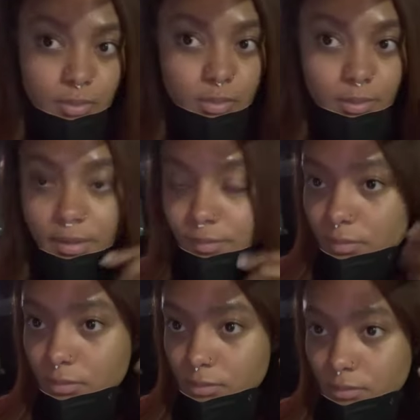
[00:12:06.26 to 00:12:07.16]
or
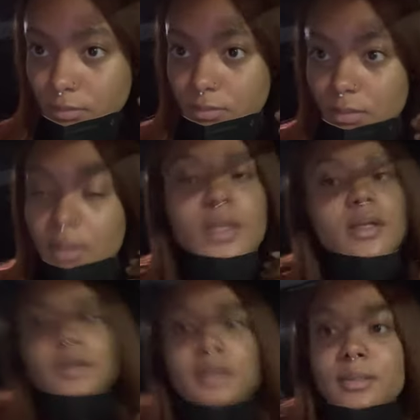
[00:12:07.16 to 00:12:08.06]
whatever
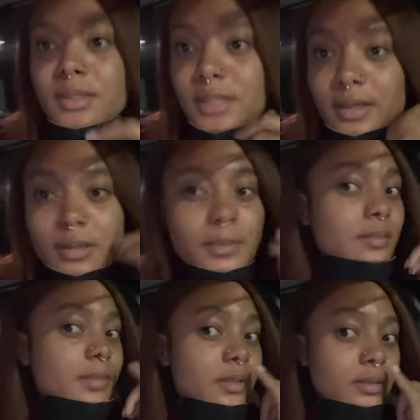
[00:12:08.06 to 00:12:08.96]
it be taking me a
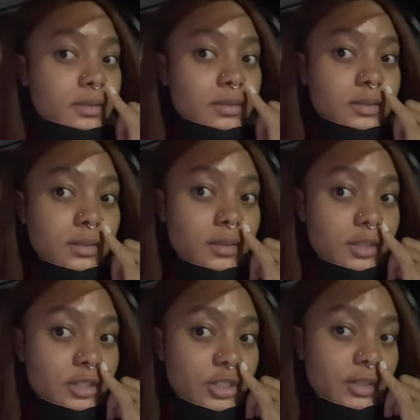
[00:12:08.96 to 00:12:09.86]
minute to
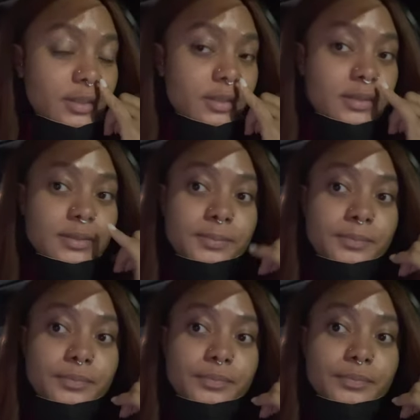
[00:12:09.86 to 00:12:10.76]
adjust
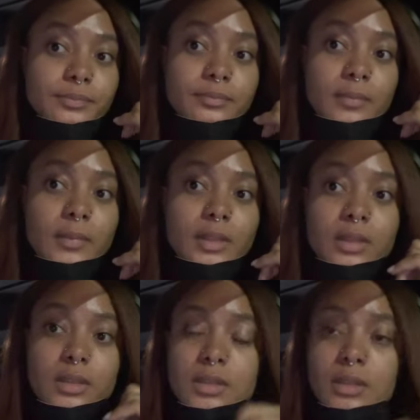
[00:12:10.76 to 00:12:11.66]

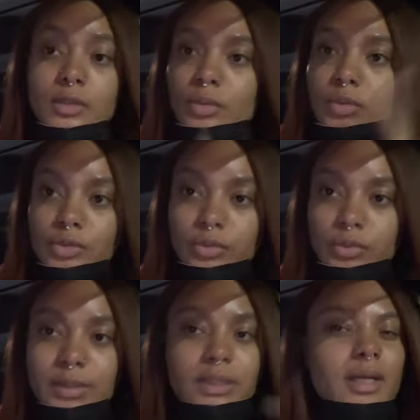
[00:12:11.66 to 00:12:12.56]
to new
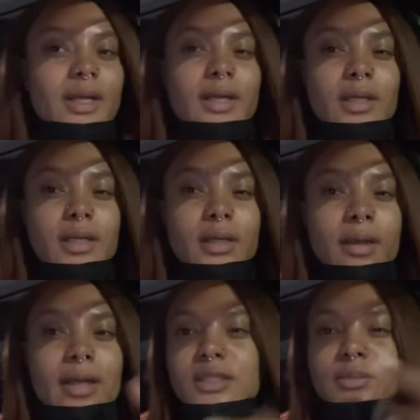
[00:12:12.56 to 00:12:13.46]
jewelry like
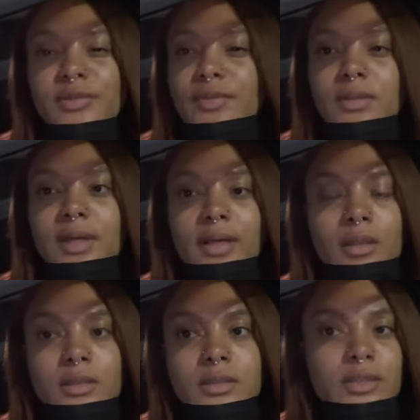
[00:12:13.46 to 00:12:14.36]
i just be feeling like i
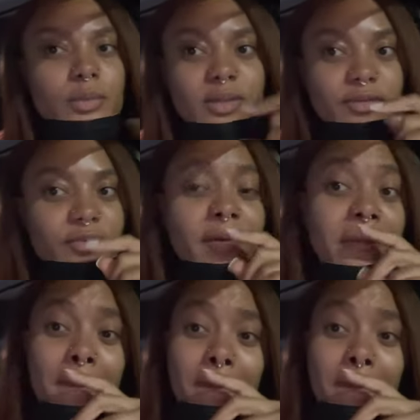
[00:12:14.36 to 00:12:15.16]
look so different